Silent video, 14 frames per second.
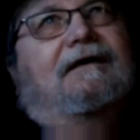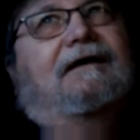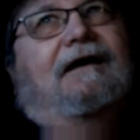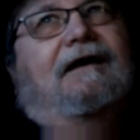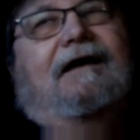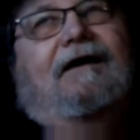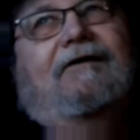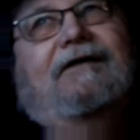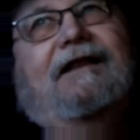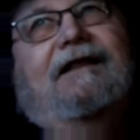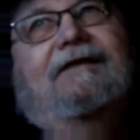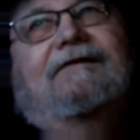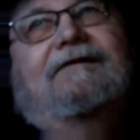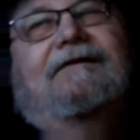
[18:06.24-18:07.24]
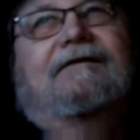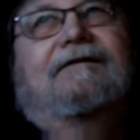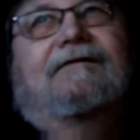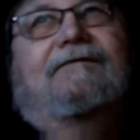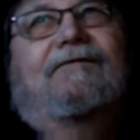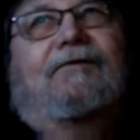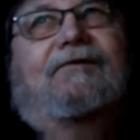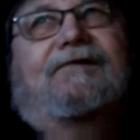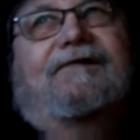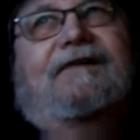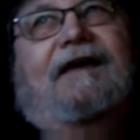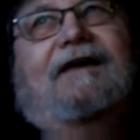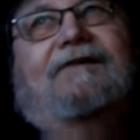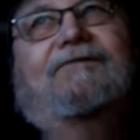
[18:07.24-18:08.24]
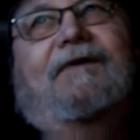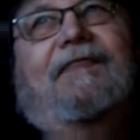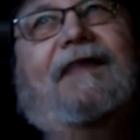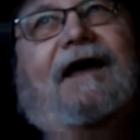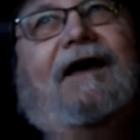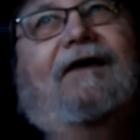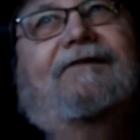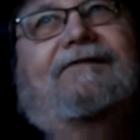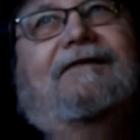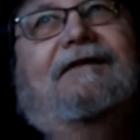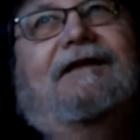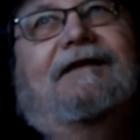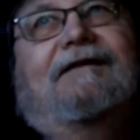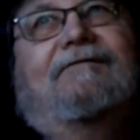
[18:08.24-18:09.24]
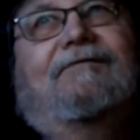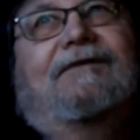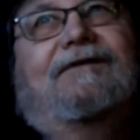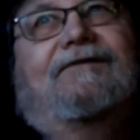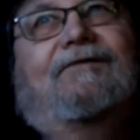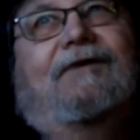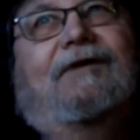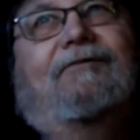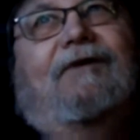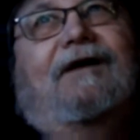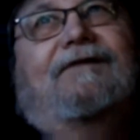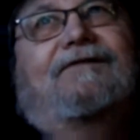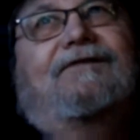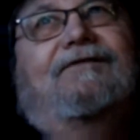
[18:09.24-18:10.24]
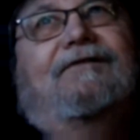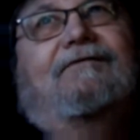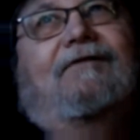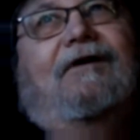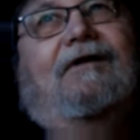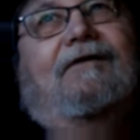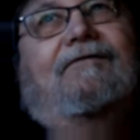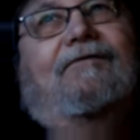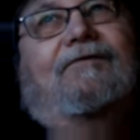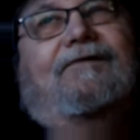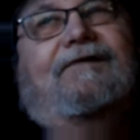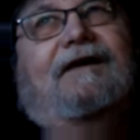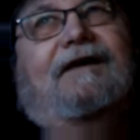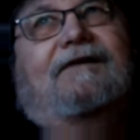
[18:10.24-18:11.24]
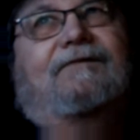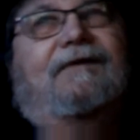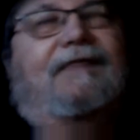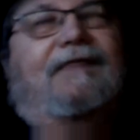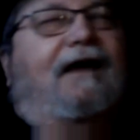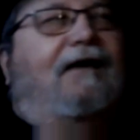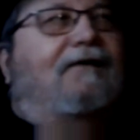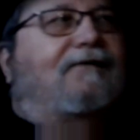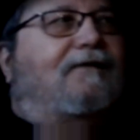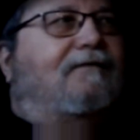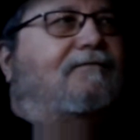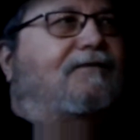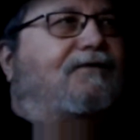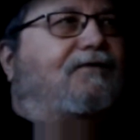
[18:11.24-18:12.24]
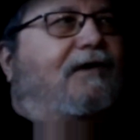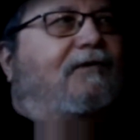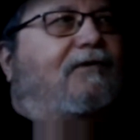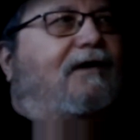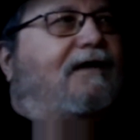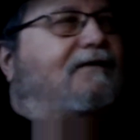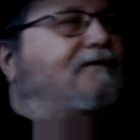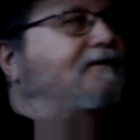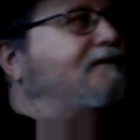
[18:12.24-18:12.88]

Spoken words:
All you need is a 4CX1000, and with 20 watts, you could run a 4CX1000 with 20 watts.